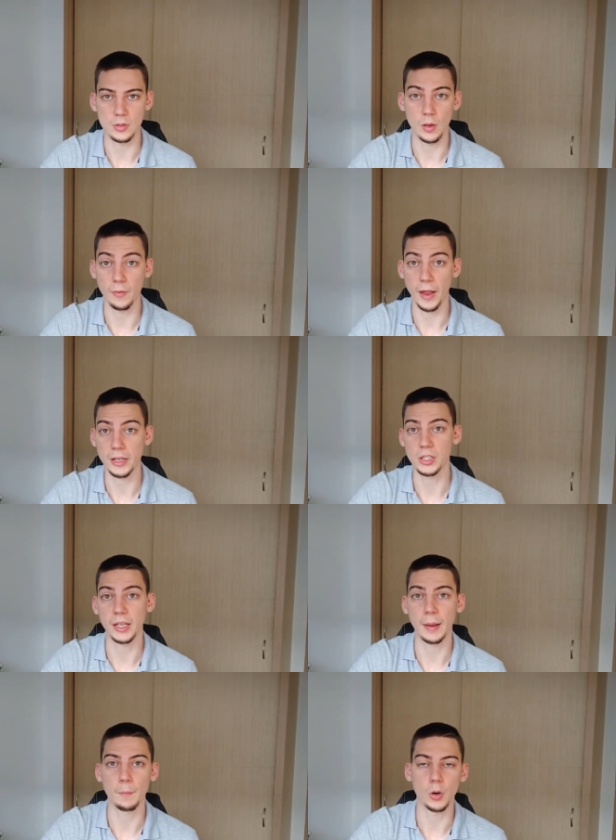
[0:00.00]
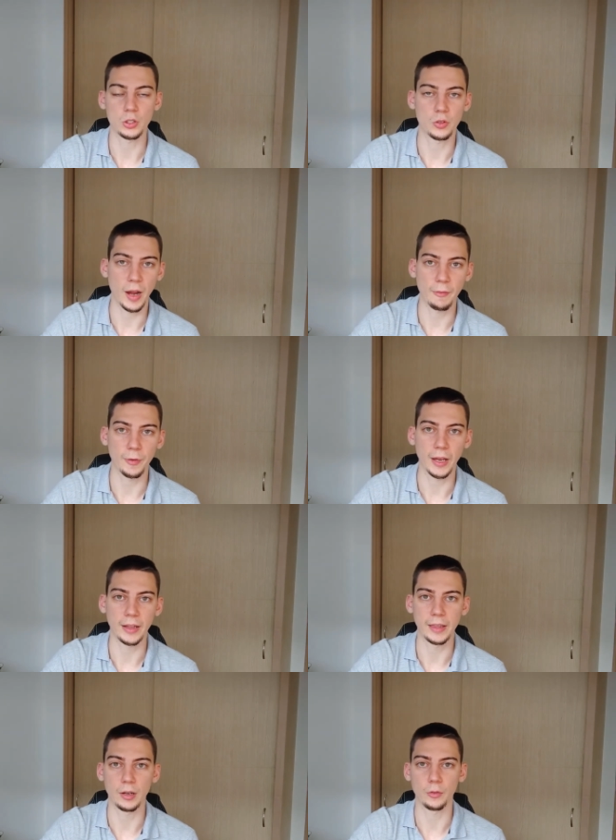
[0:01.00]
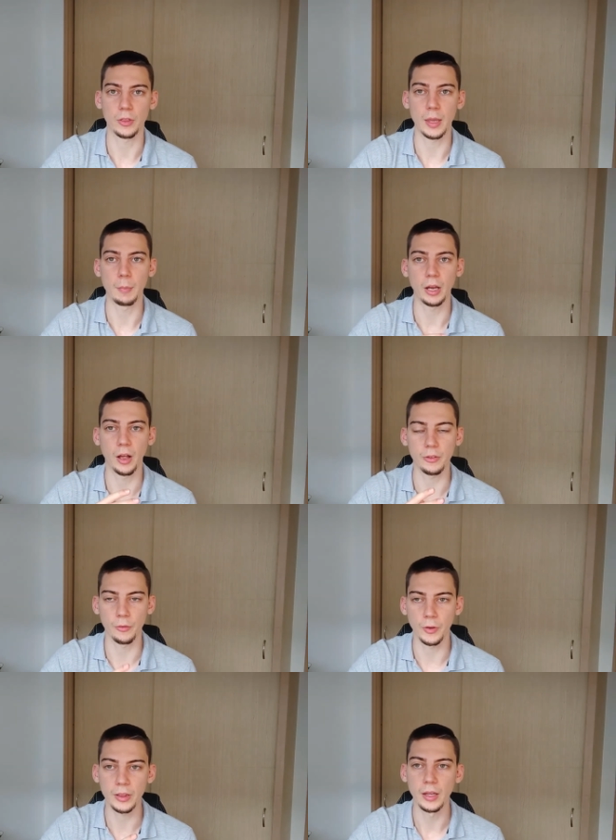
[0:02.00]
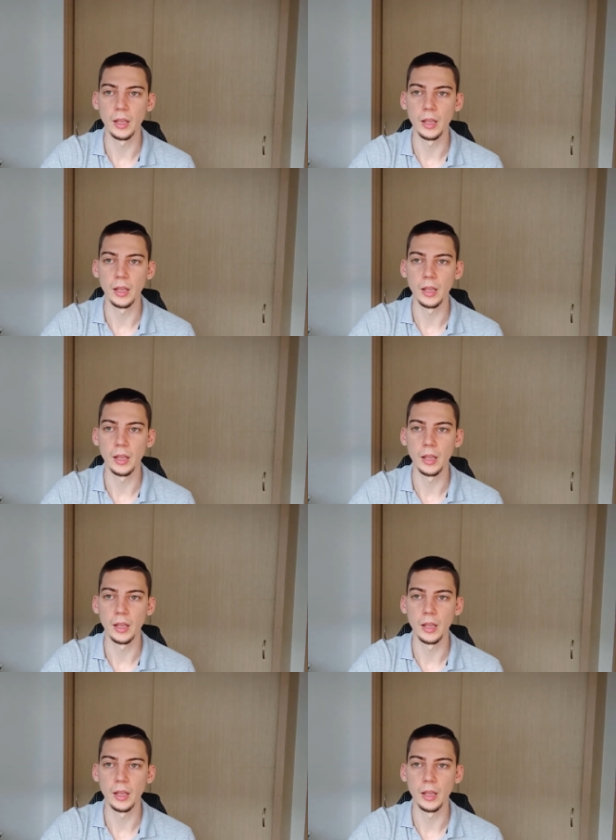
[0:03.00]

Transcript: So if I actually get more traffic at the end of the day because of it.